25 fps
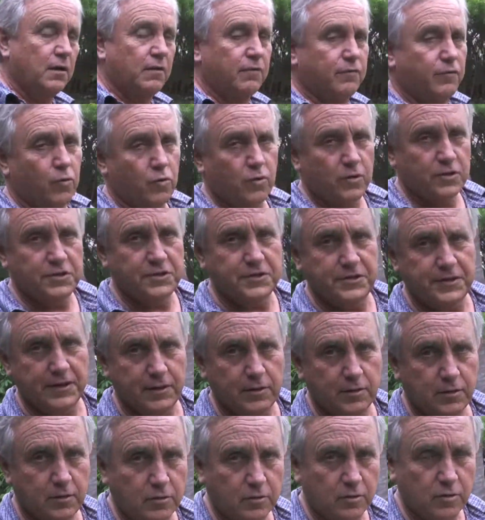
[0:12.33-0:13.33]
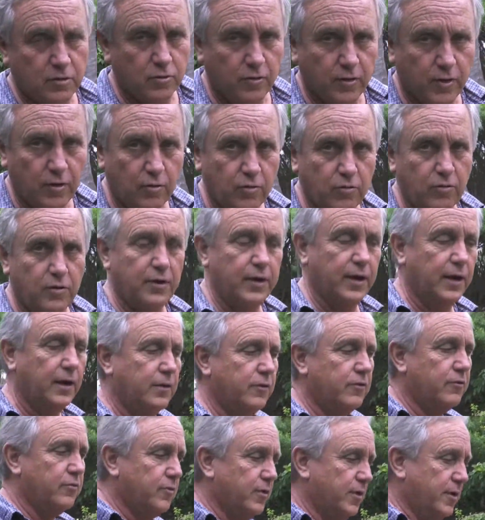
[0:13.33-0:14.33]
Forastero, Criollo,
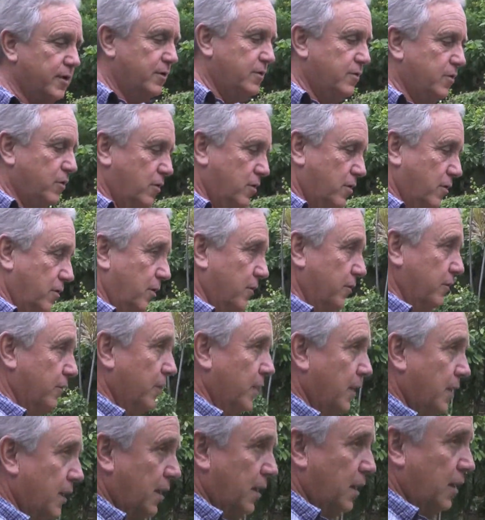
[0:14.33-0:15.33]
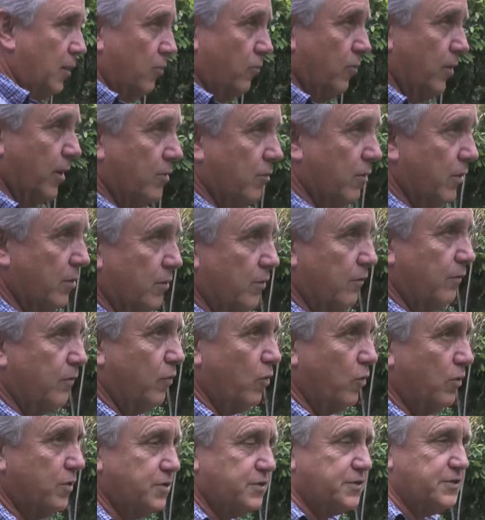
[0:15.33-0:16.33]
and Trinitario. We grow the
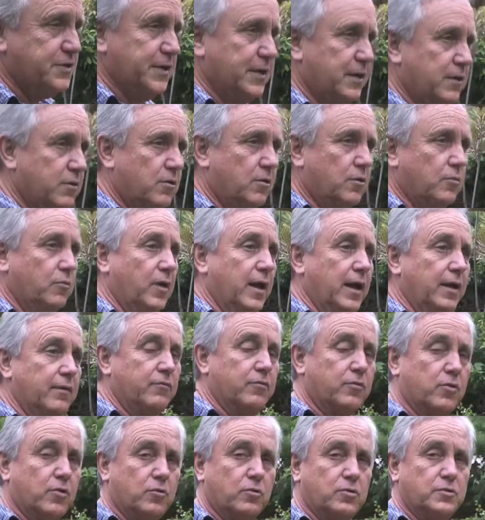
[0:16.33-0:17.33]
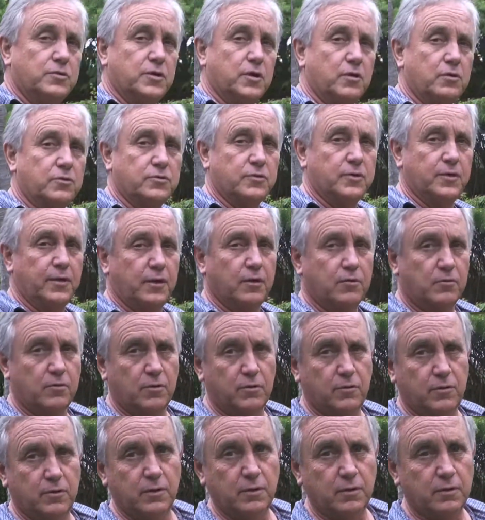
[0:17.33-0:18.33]
Forastero, and we have growers also that
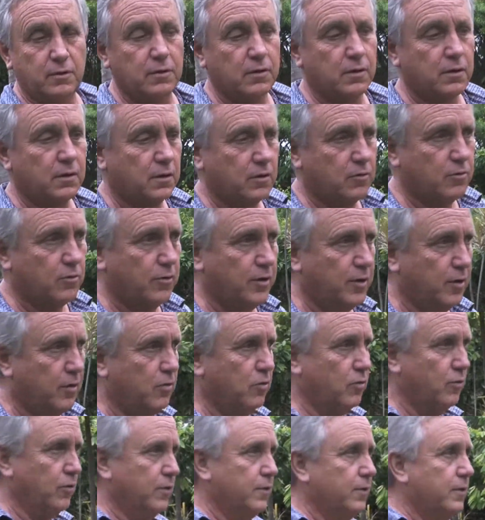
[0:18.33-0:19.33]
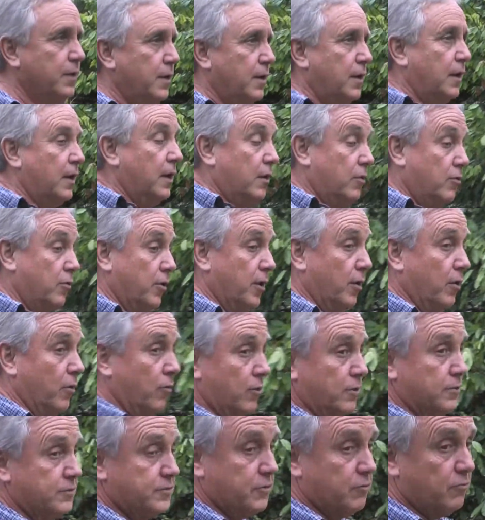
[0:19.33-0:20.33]
grow the Criollo.
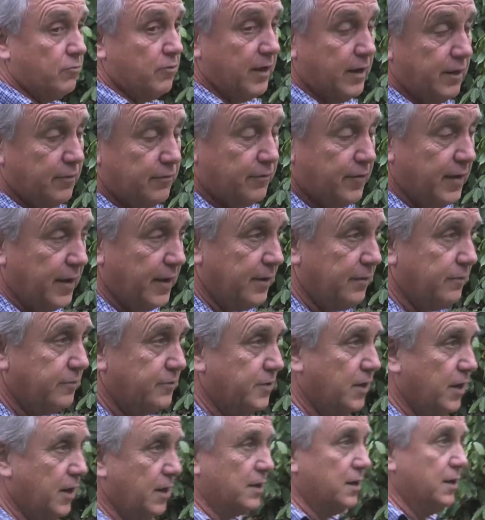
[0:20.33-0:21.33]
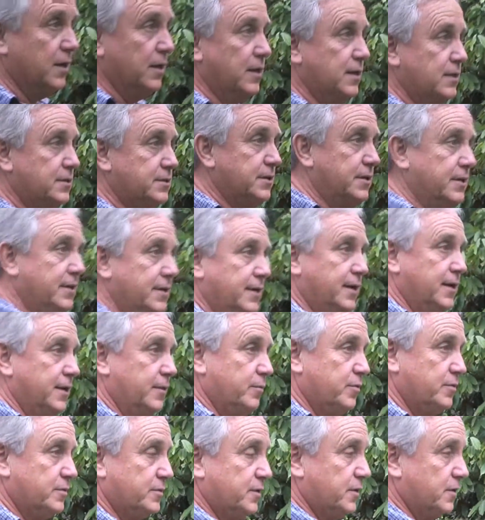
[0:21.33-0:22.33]
Criollo is a rare find of chocolate. Less than
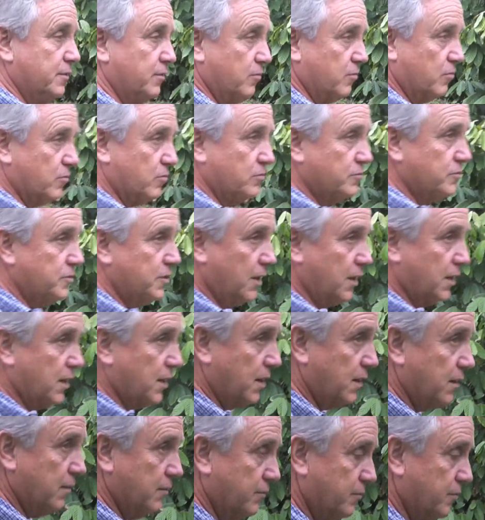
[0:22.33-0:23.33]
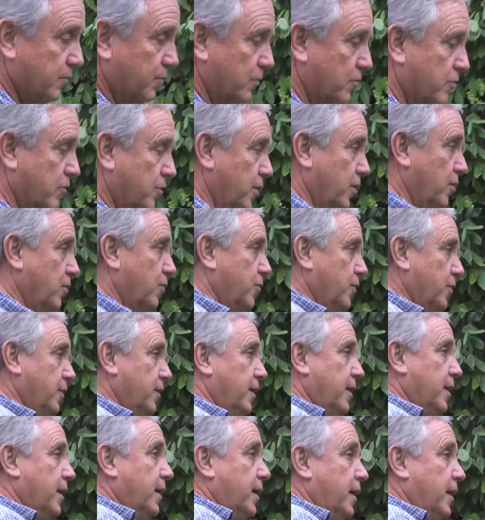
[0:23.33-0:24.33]
10% of the world's chocolate comes from Criollo.